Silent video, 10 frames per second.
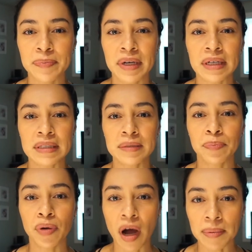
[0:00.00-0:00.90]
but
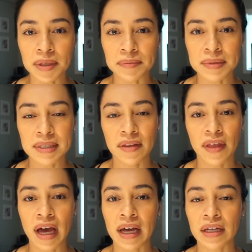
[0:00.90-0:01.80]
problems
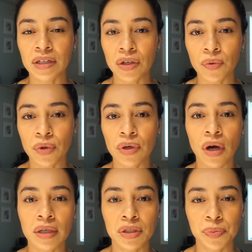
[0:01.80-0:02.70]
that newer
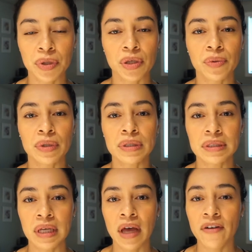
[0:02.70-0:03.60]
entrepreneurs